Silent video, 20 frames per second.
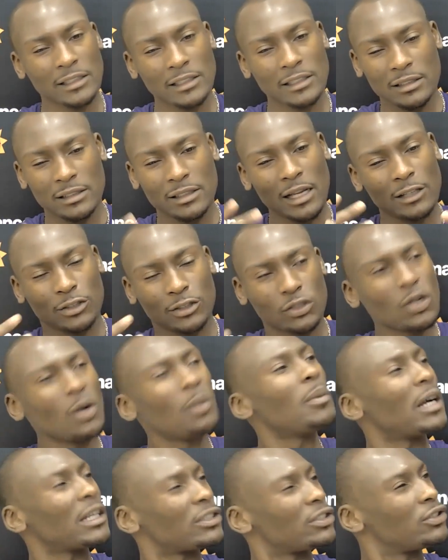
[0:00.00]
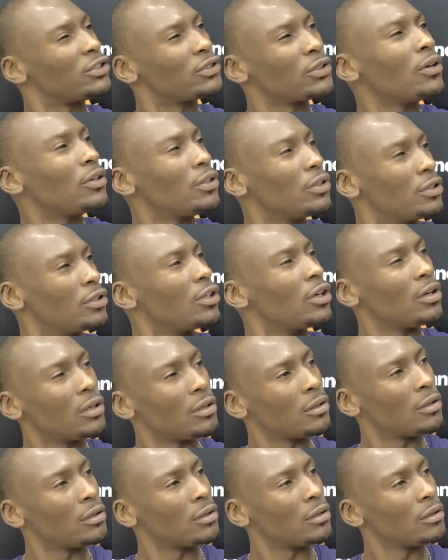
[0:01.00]
I just had so much joy, you
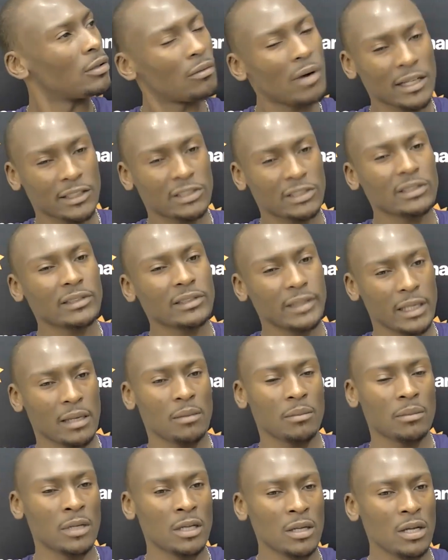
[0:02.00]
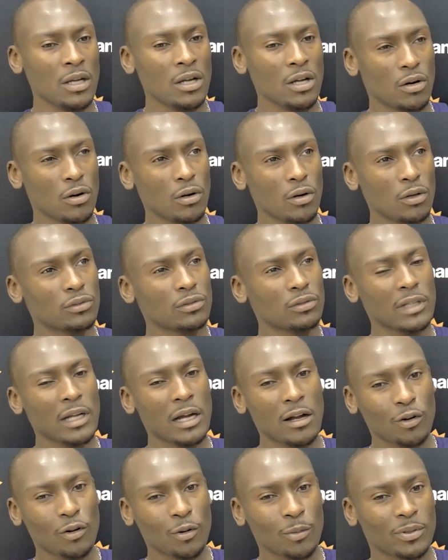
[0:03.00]
know, watching them go through the
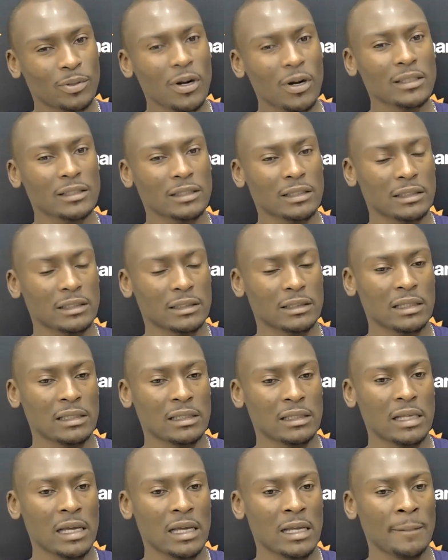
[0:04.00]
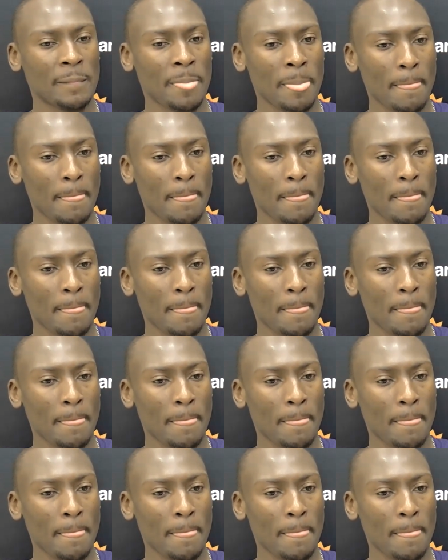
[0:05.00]
whole process. And then